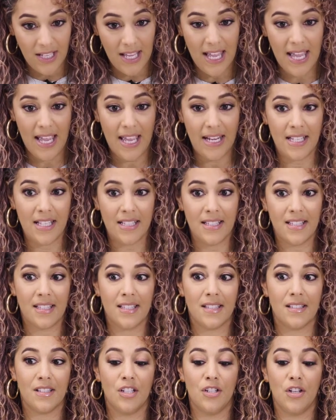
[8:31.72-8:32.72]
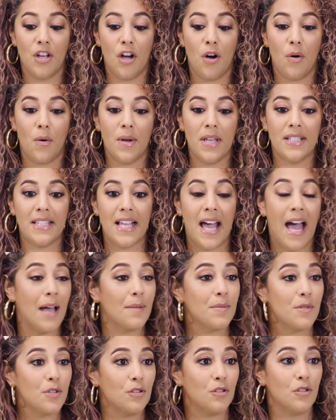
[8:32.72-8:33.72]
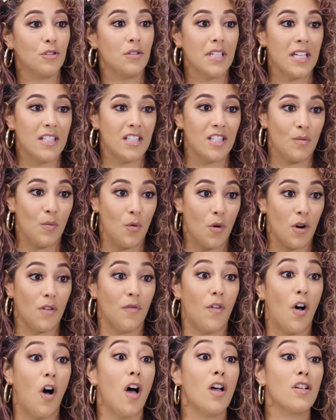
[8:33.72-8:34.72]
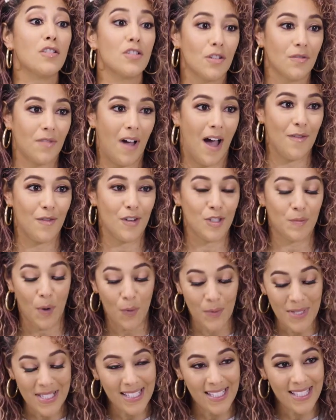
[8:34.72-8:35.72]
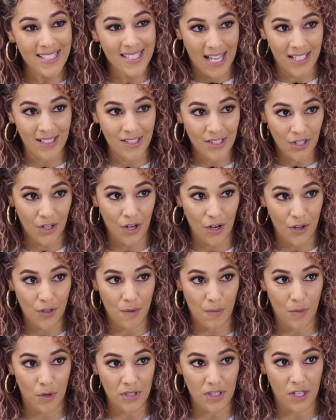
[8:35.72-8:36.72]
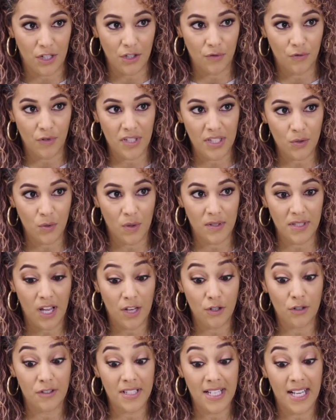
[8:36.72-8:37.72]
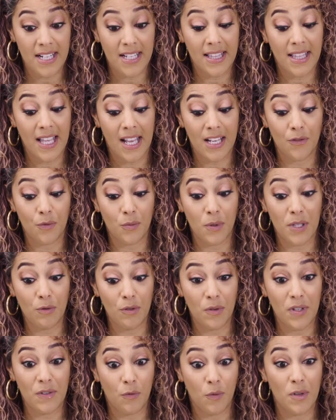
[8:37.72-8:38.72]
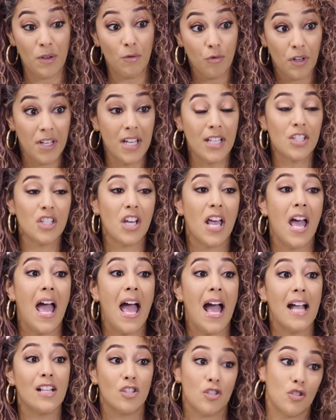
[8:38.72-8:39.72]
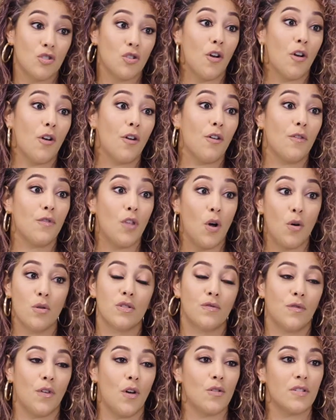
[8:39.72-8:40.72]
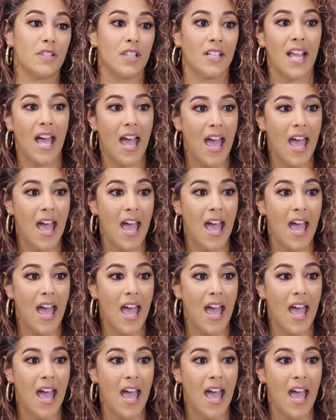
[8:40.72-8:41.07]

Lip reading: And it's absolutely in support of all survivors, but we center the most under-resourced, understanding that if we reach and serve those folks, then